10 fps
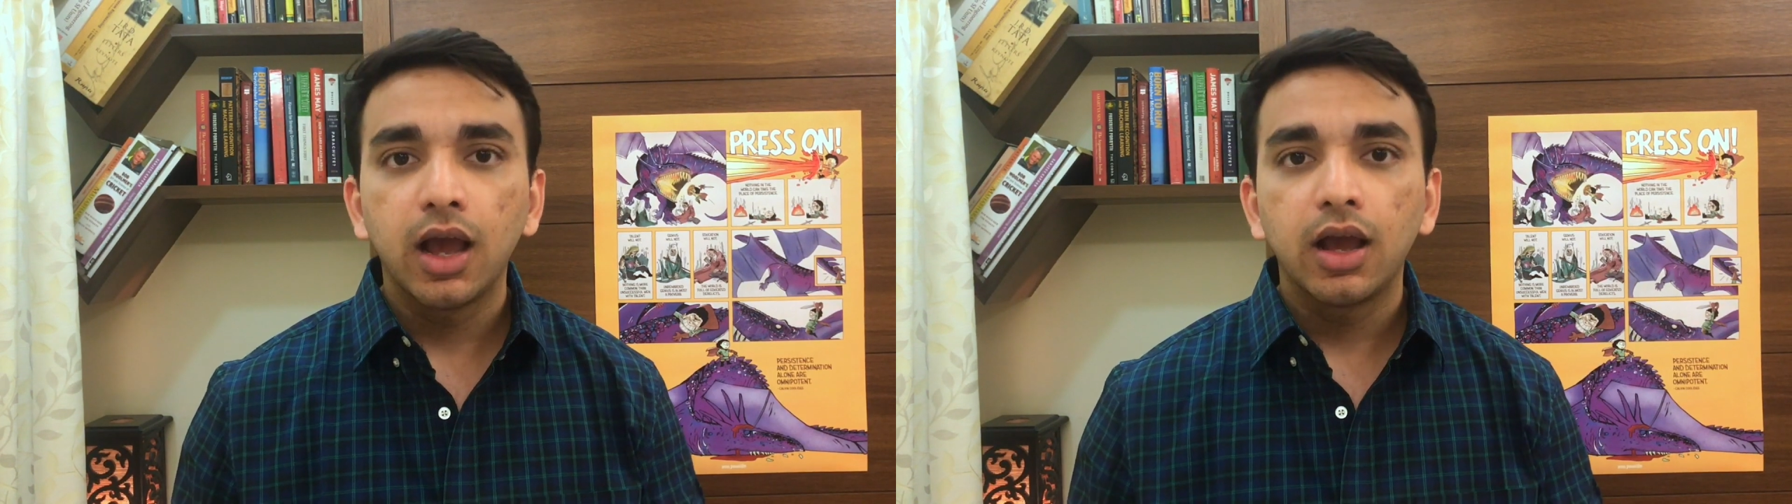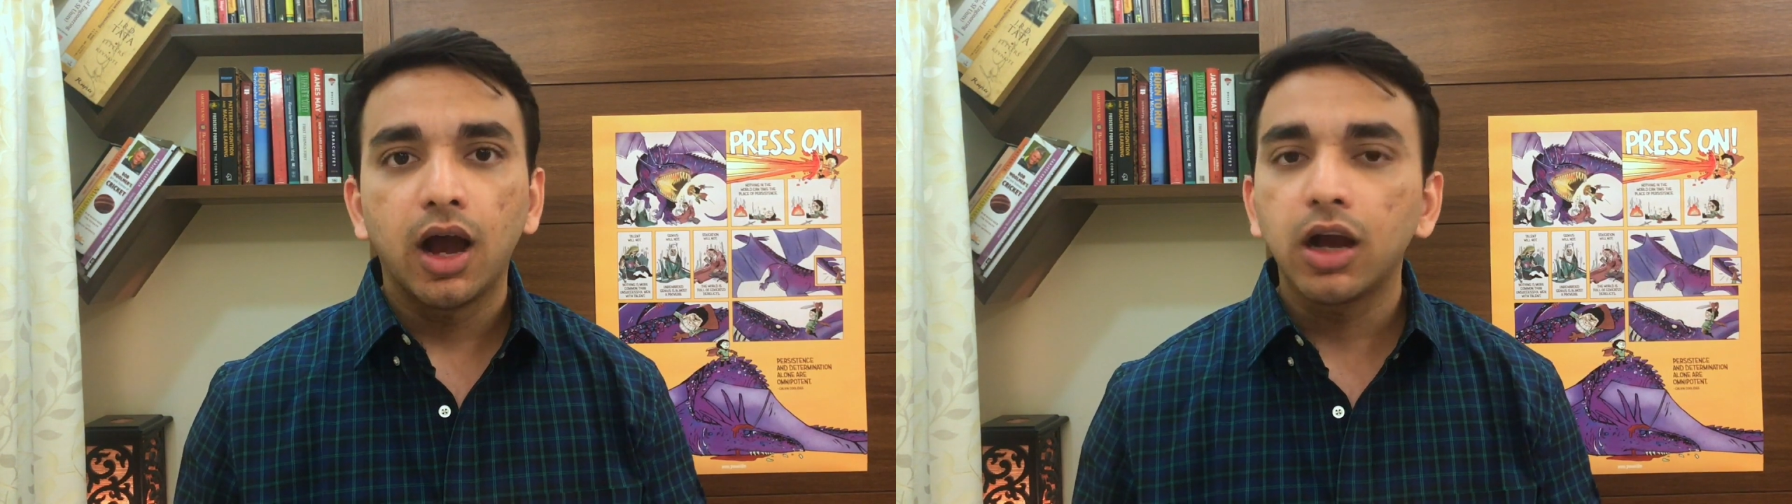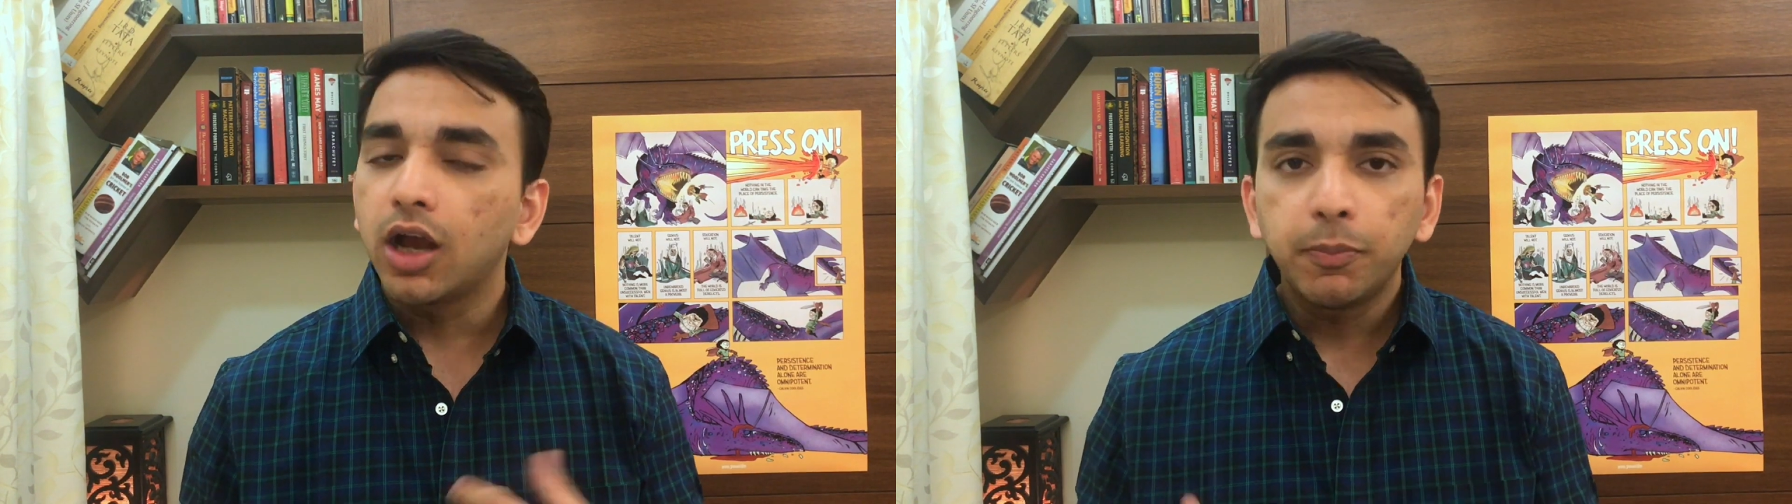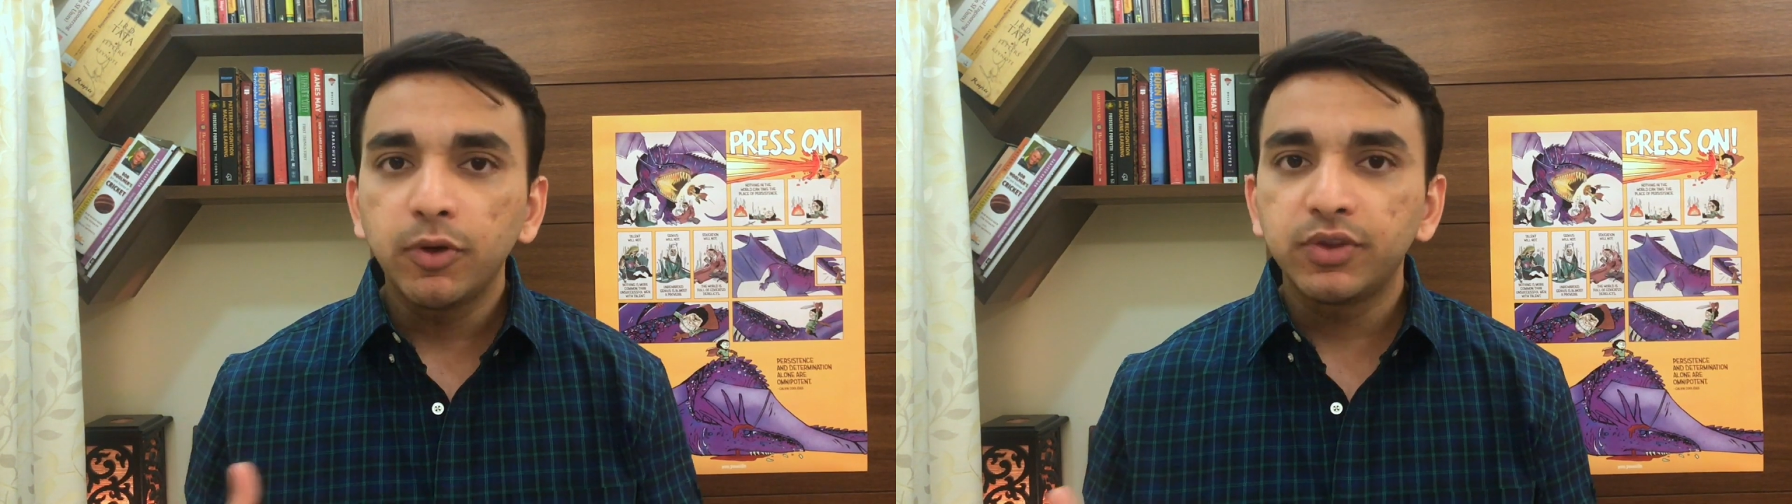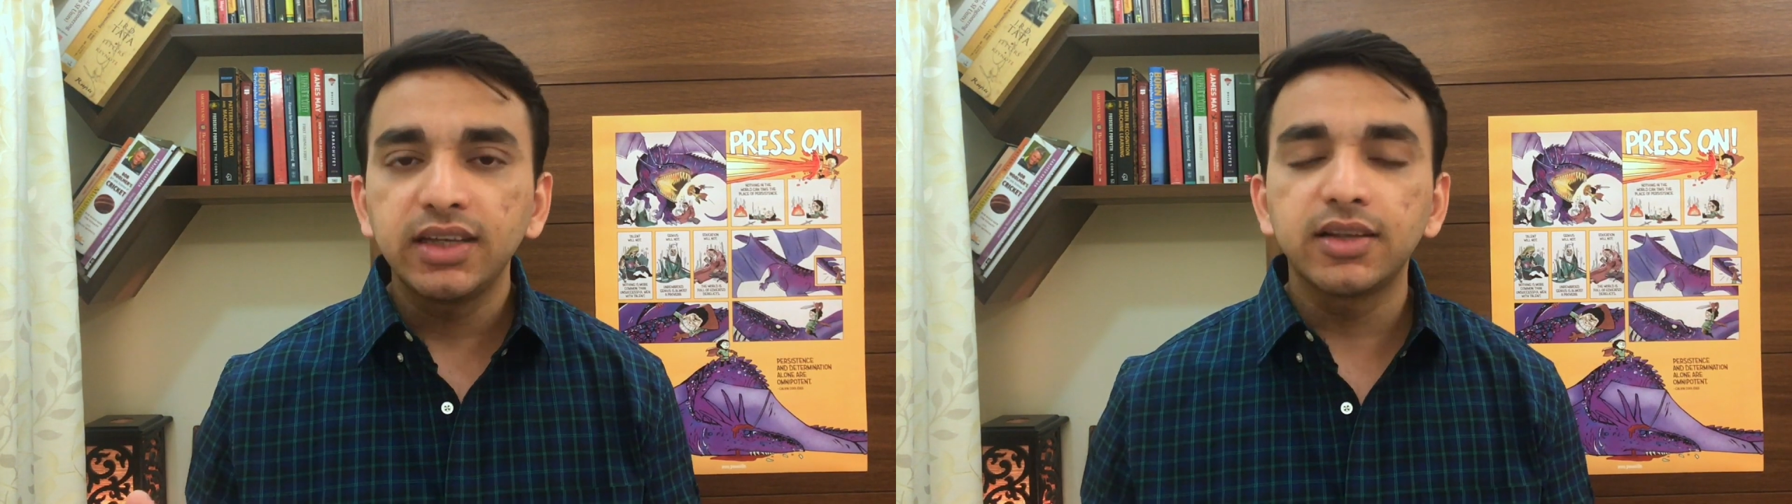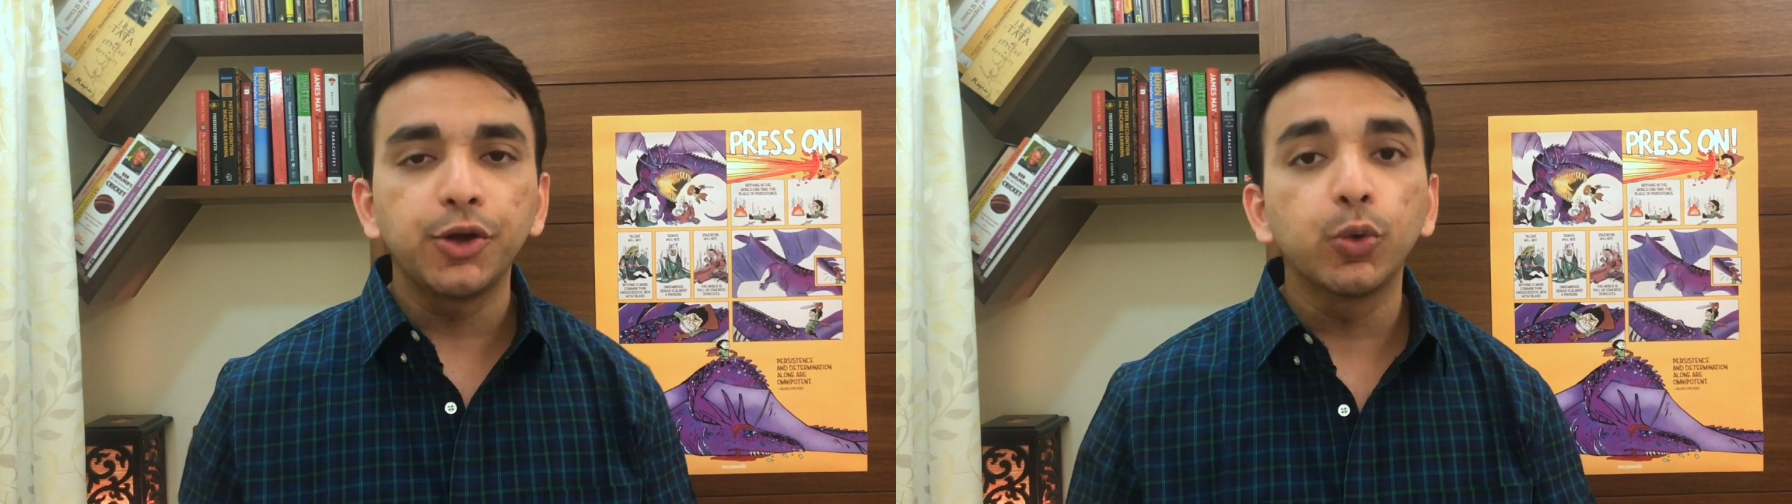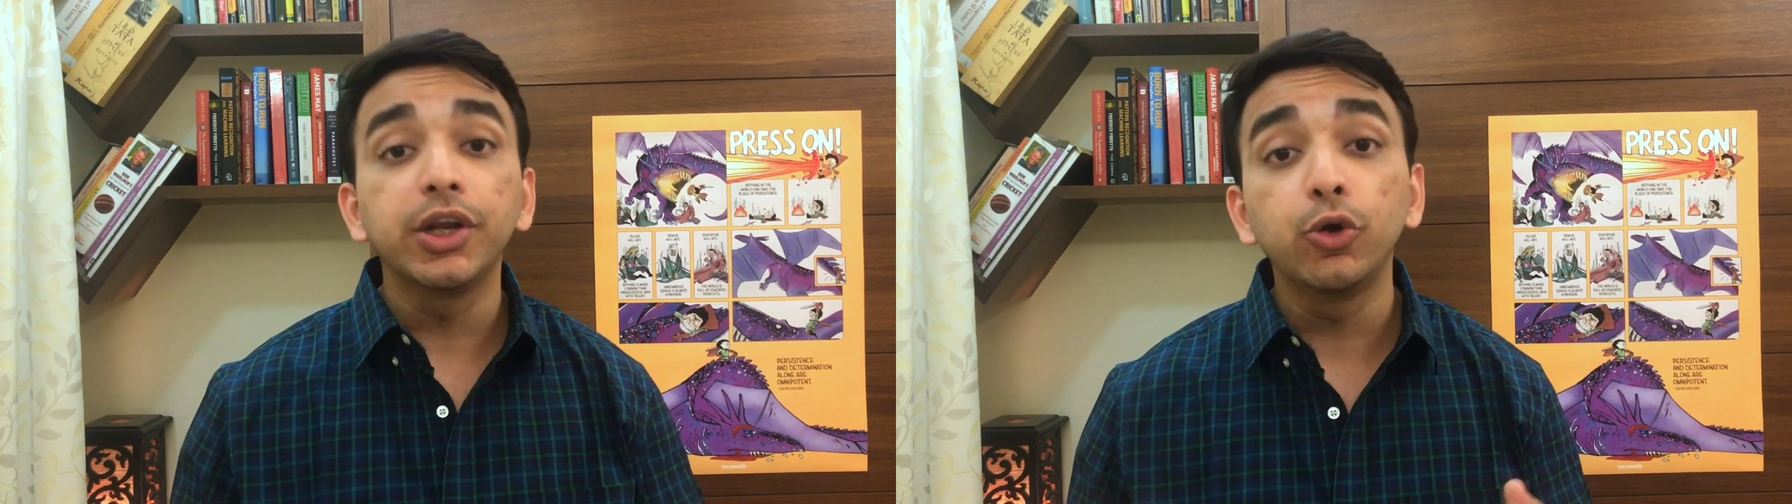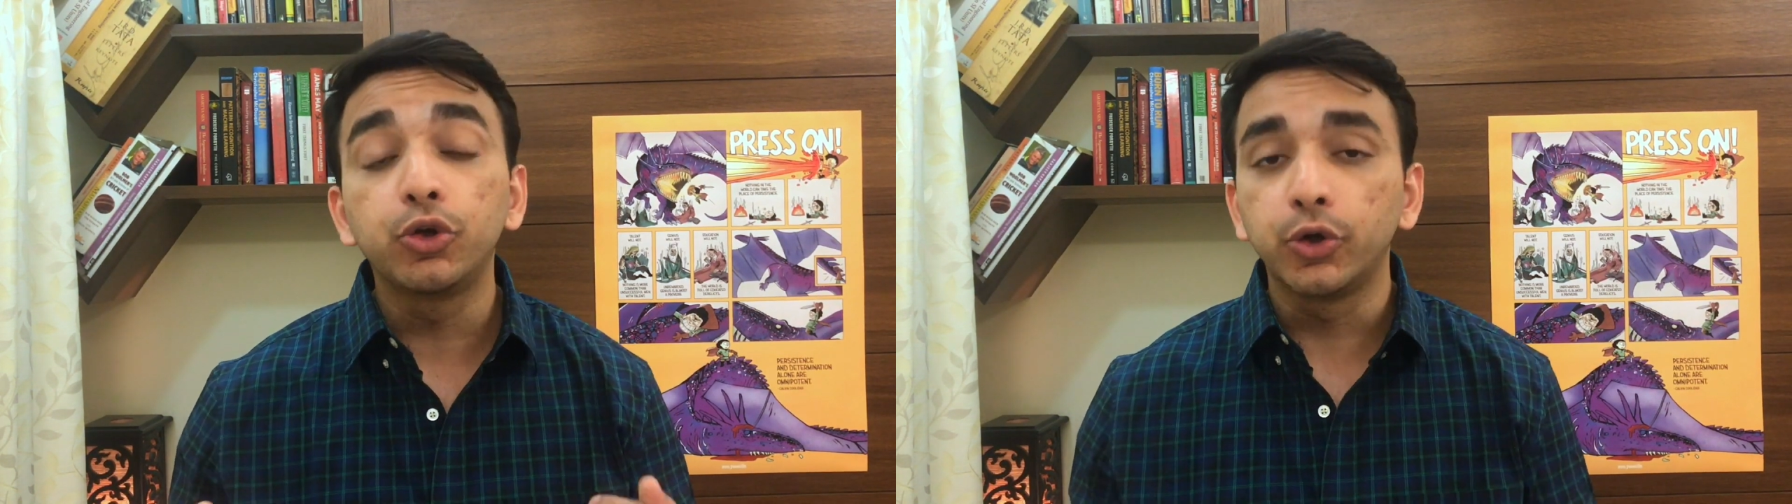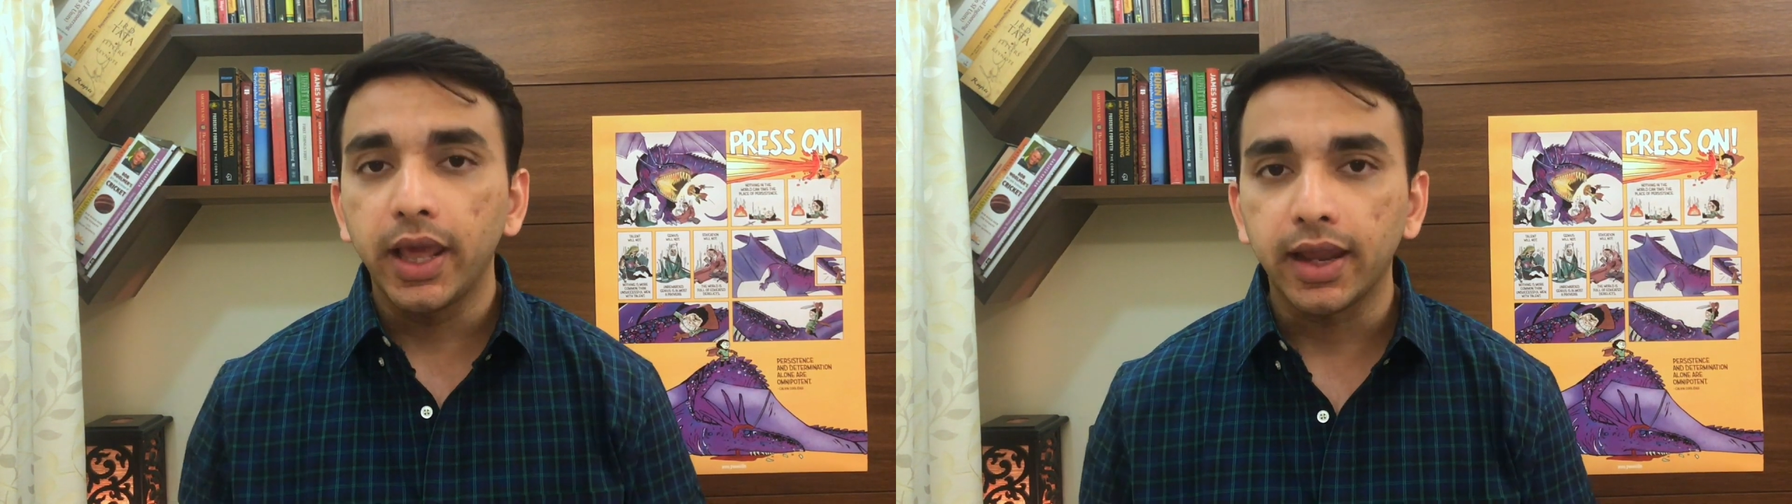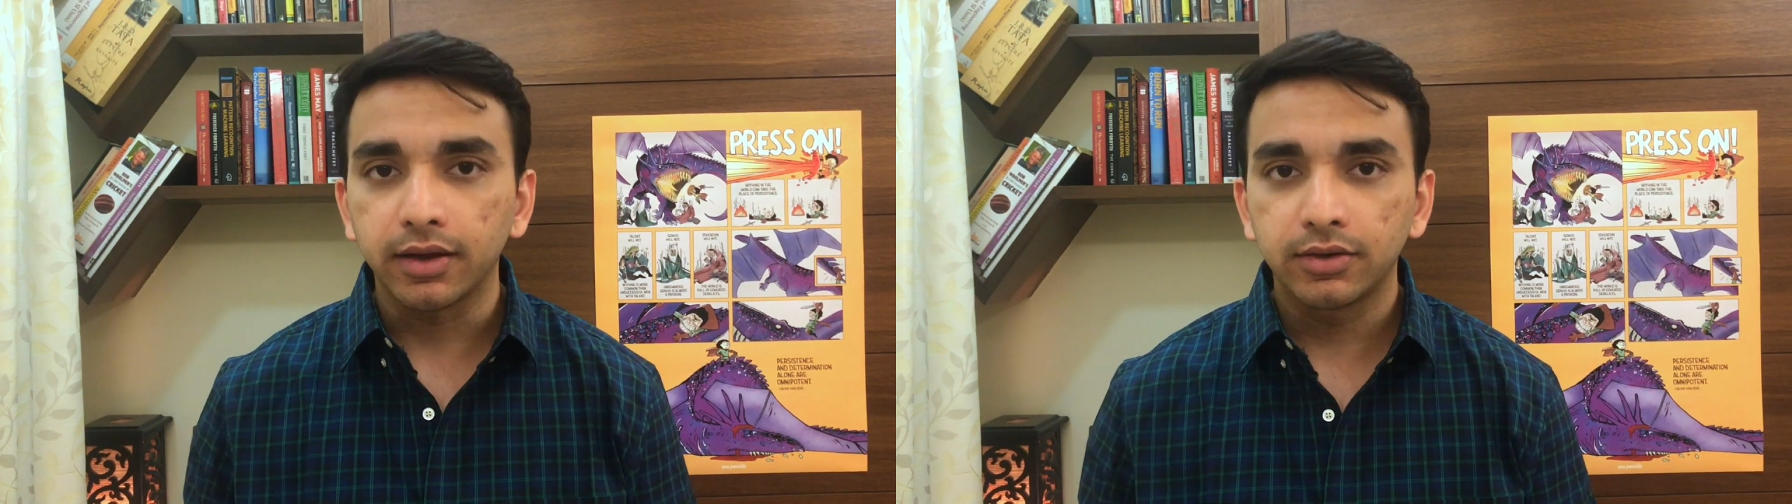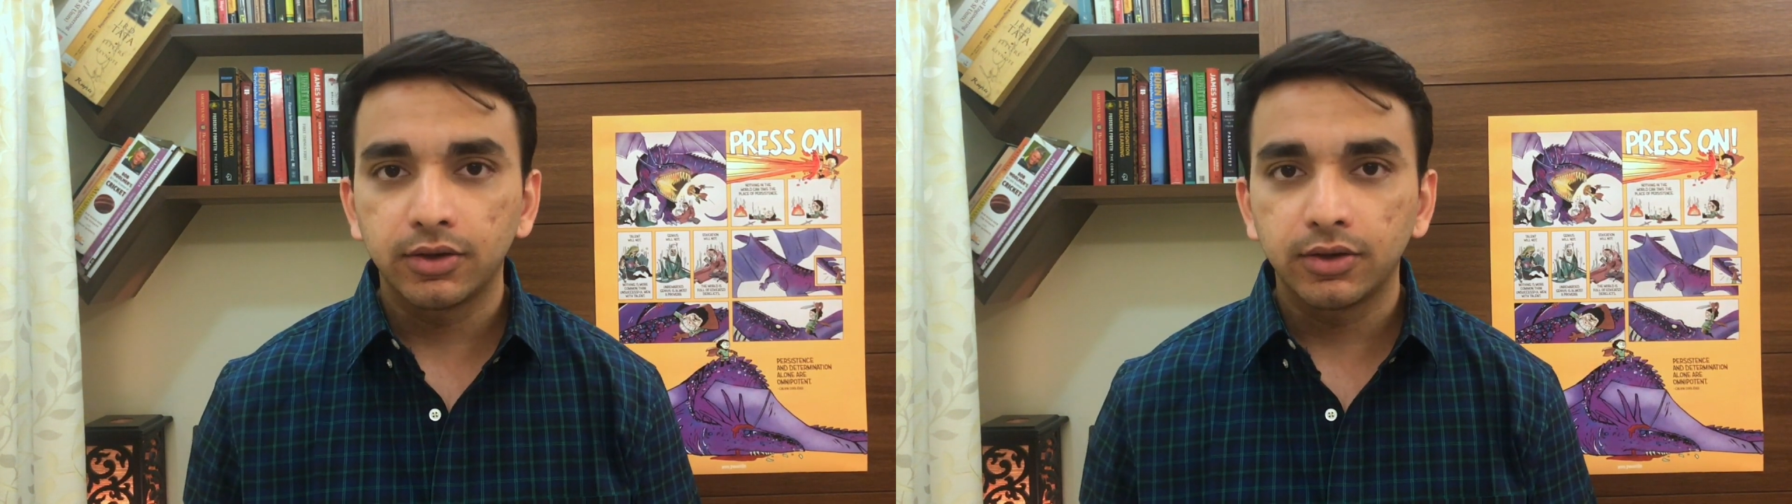a couple of things that you can do today